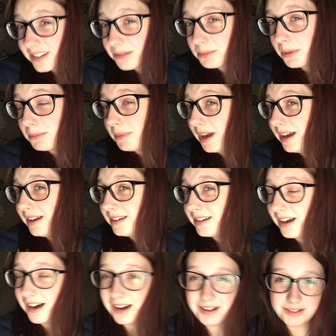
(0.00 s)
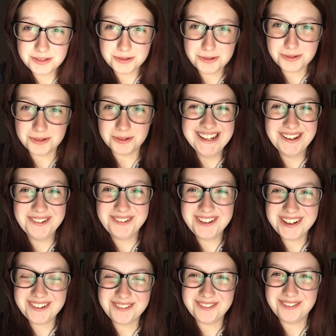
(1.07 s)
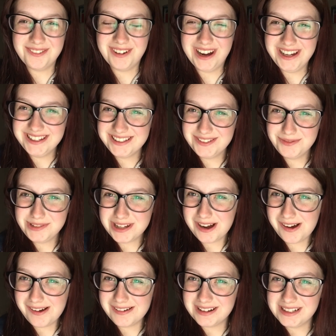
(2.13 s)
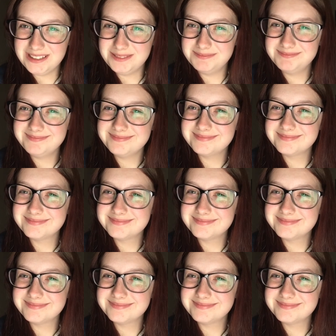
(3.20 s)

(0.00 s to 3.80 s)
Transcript: has been made at all. What a waste of time.